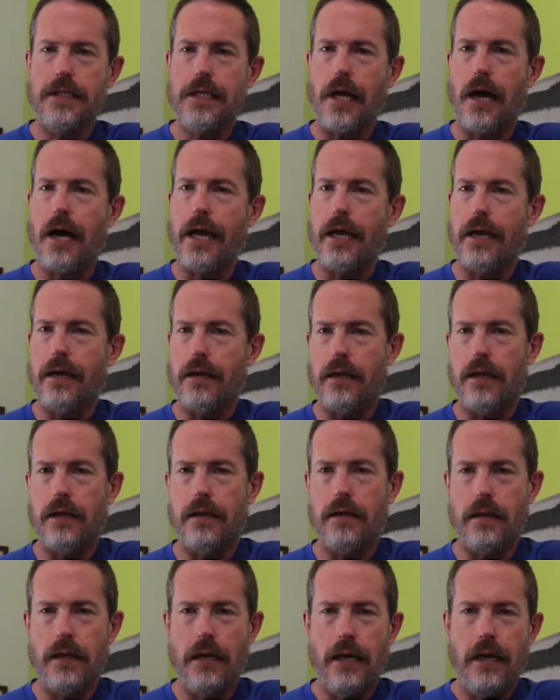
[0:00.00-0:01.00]
diet
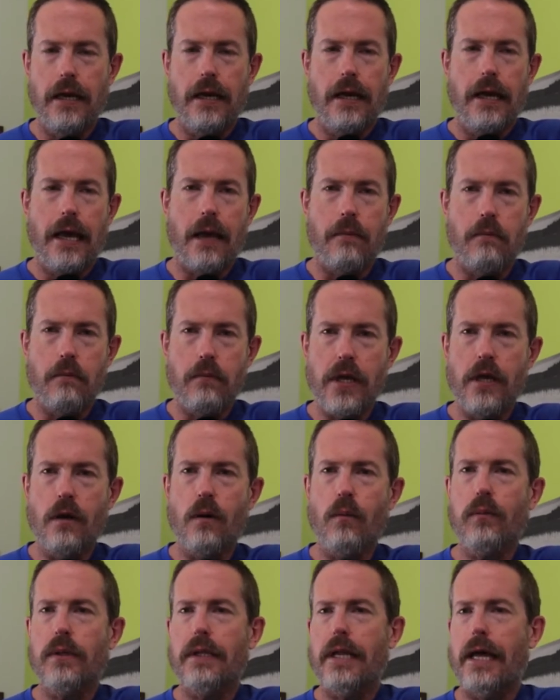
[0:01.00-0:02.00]
and, and
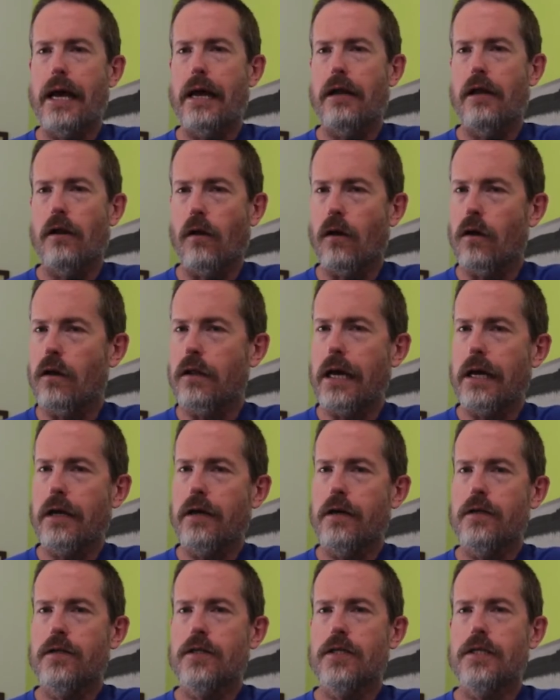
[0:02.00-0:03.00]
meal plan and all
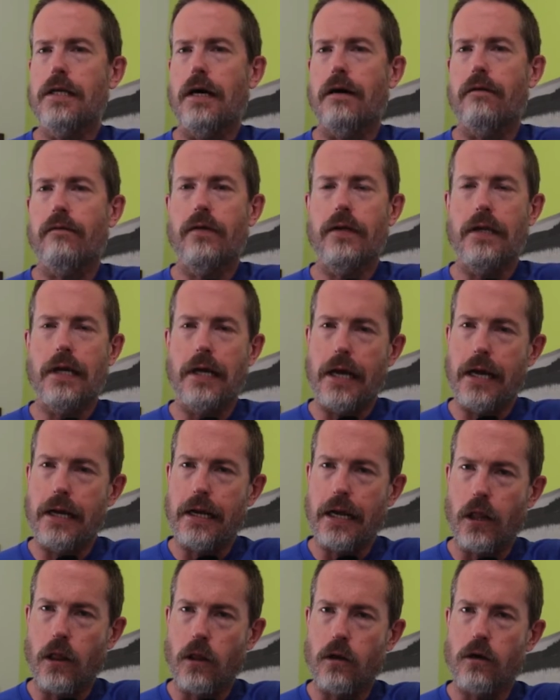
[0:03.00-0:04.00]
that good stuff. And, and
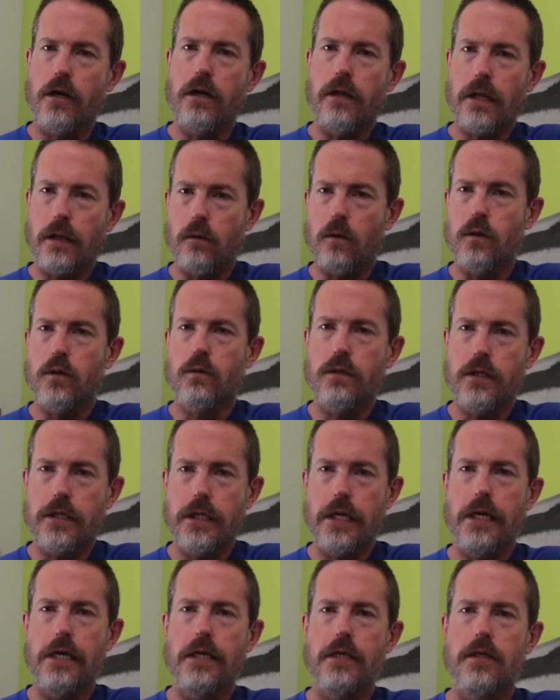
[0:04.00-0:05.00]
I learned those
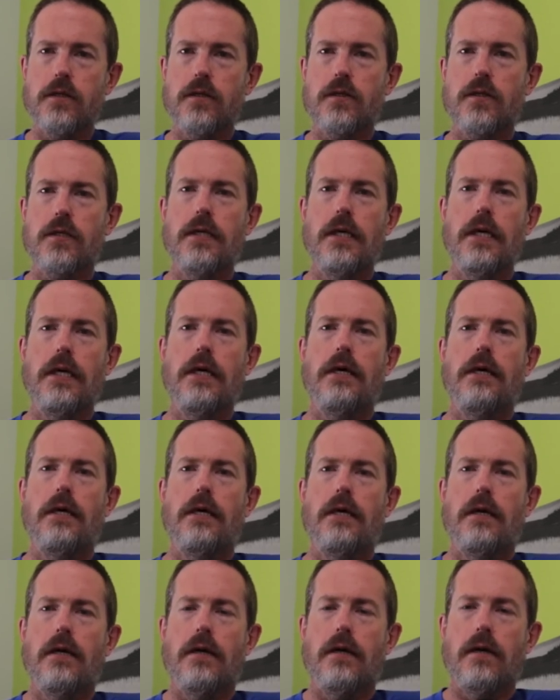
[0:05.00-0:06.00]
routines
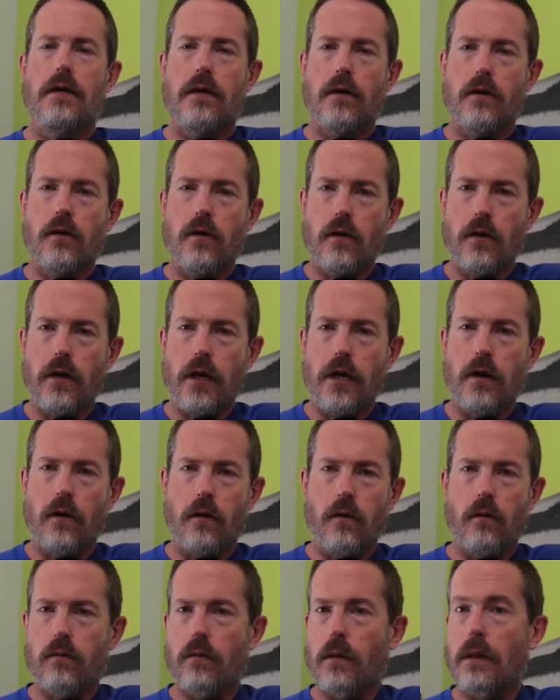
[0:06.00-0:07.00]
you
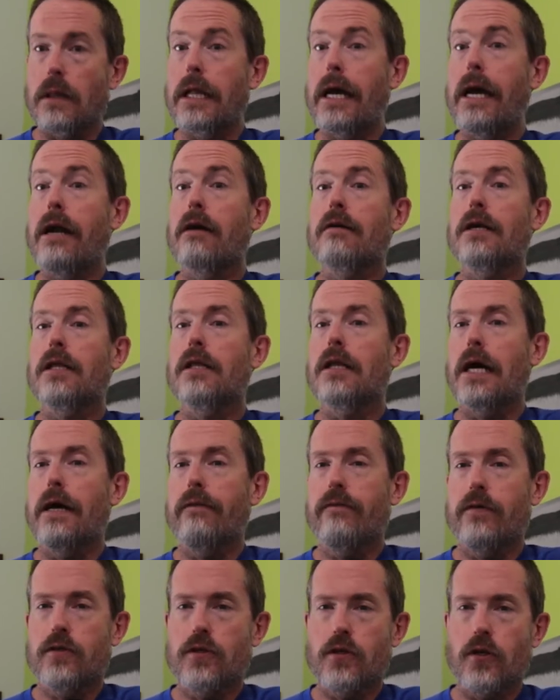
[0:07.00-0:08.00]
know, later in
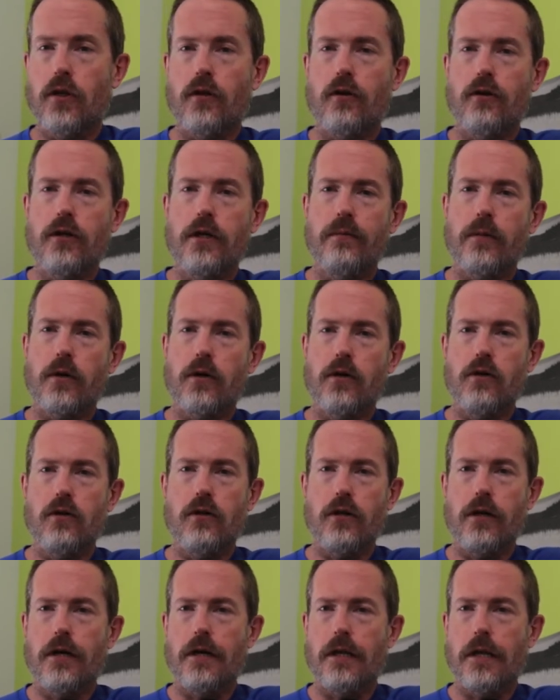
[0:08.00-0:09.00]
life. I should have learned them
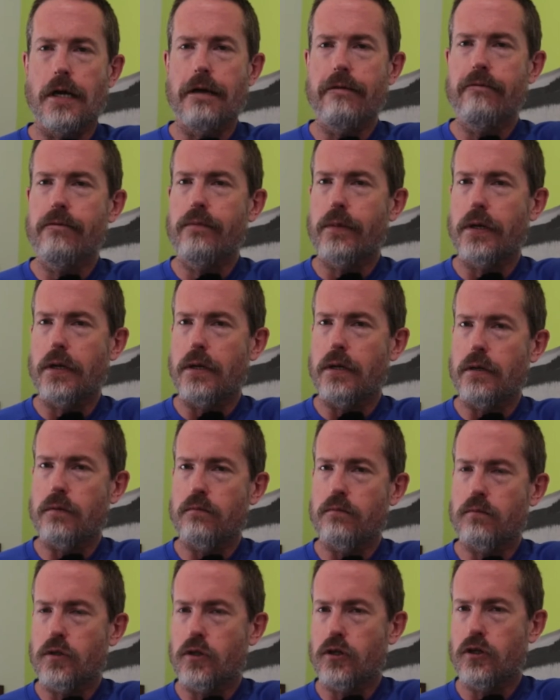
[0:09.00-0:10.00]
earlier in life, but
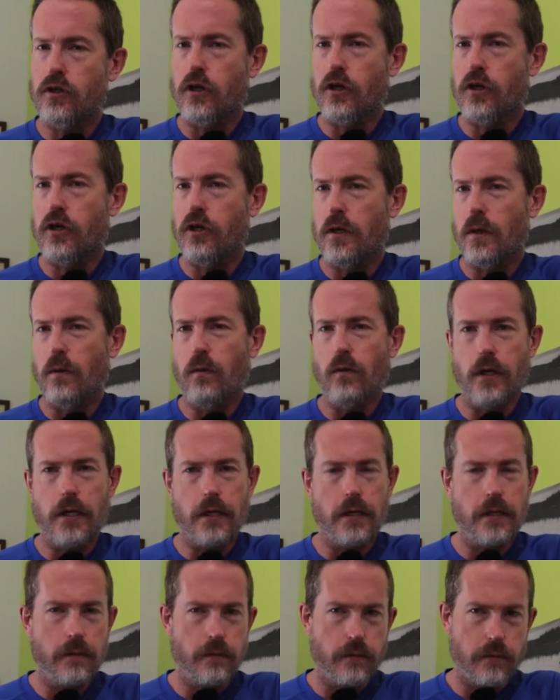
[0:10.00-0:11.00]
shoulda, coulda,
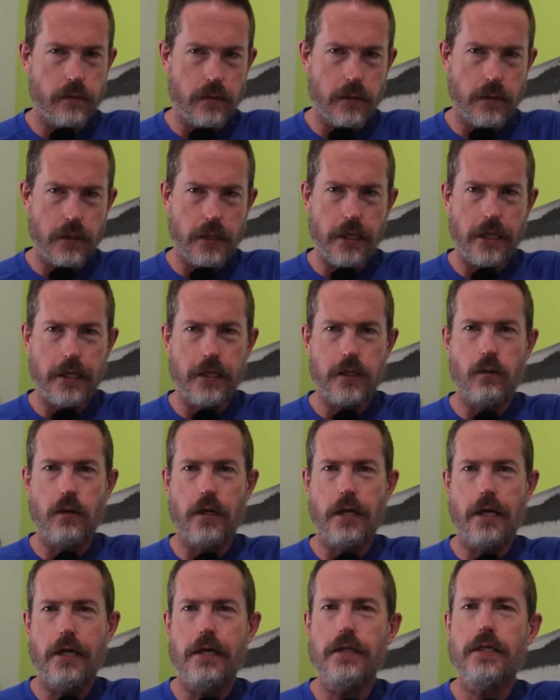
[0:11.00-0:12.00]
woulda. It is what
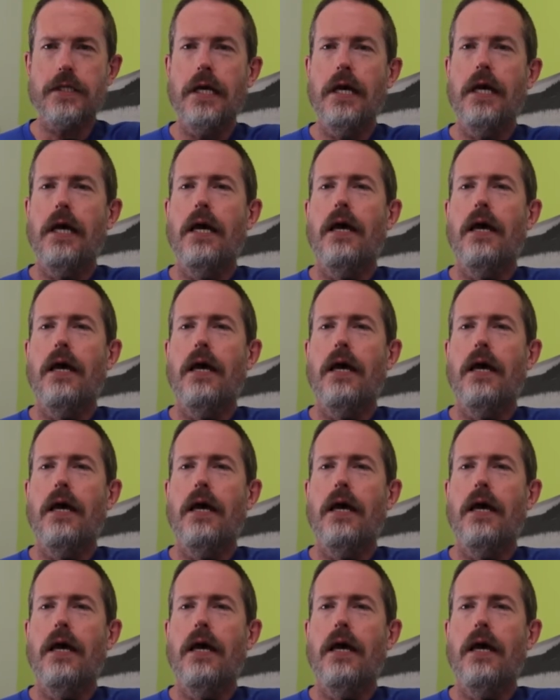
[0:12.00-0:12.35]
it is.